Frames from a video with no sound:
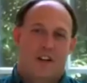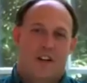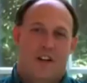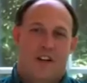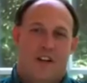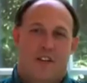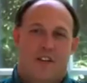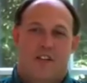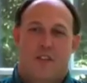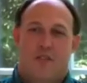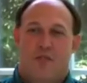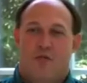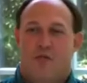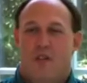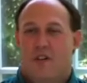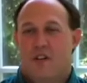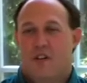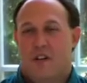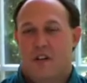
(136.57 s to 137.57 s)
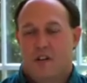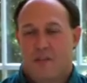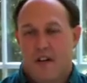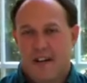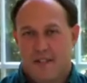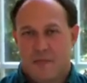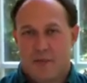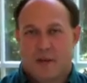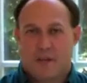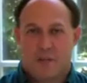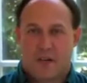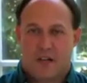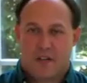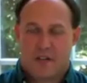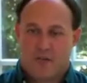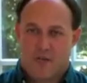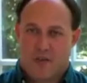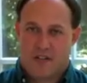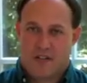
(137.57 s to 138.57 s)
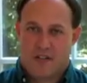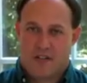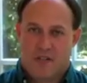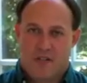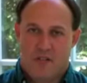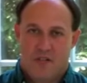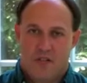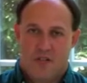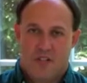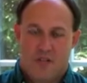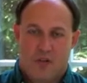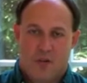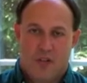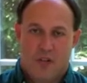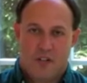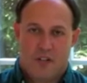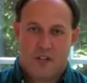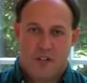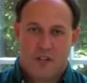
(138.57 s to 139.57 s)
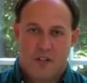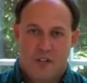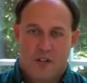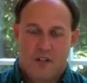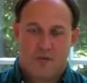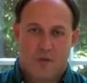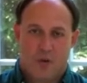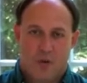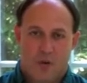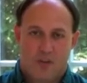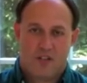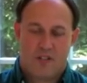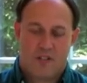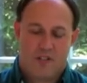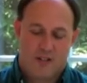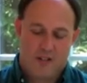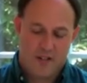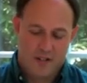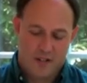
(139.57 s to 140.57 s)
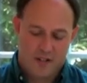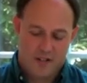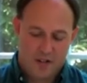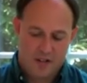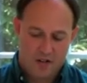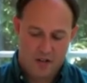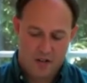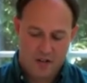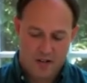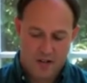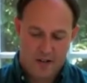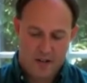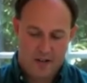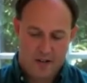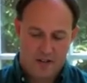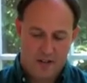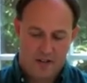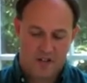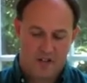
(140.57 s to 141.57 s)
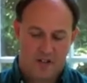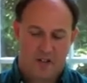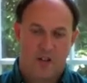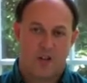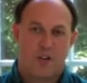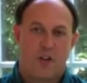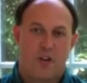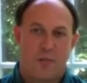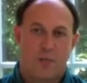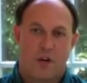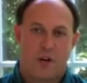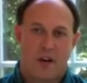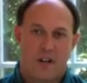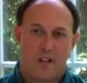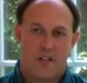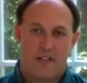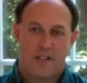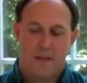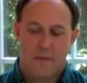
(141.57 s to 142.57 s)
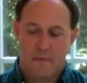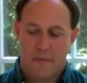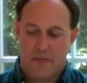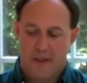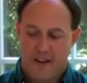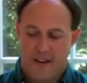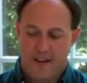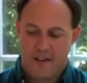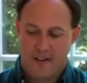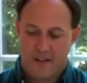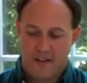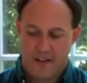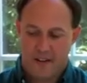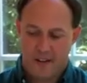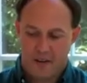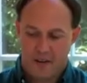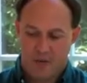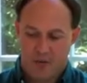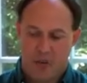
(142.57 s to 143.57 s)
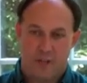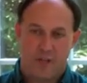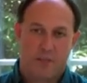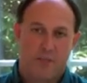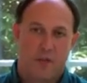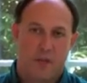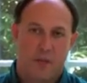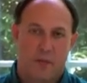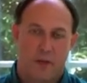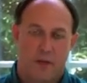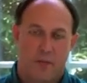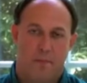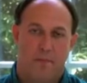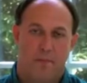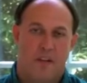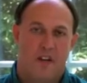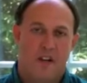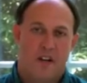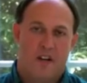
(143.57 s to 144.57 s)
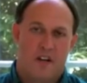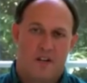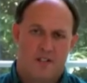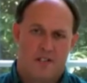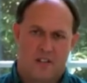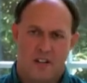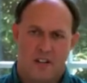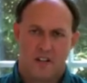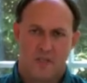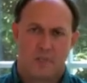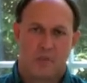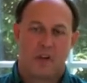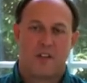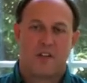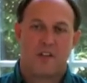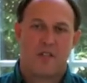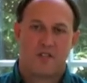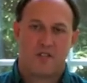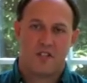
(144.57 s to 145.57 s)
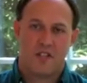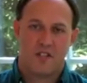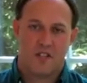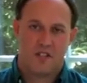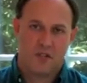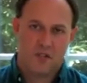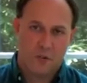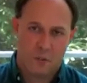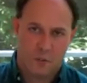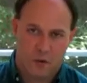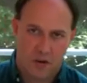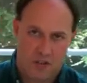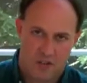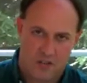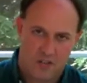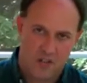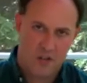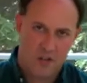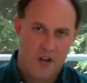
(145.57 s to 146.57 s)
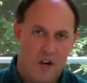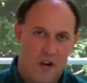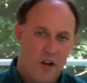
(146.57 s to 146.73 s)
All right, another aspect about the rent-to-own situation, of course, is the security deposit and the risk premium. So let's break those into two parts.